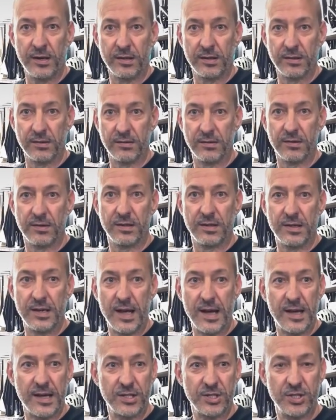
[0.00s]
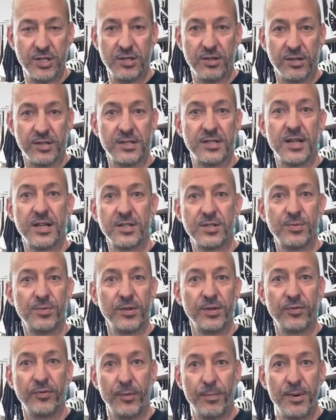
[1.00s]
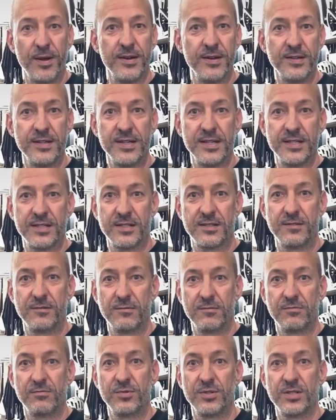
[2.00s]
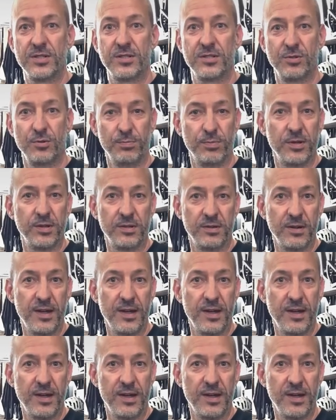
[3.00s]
and she got in touch with RepairDesk and was super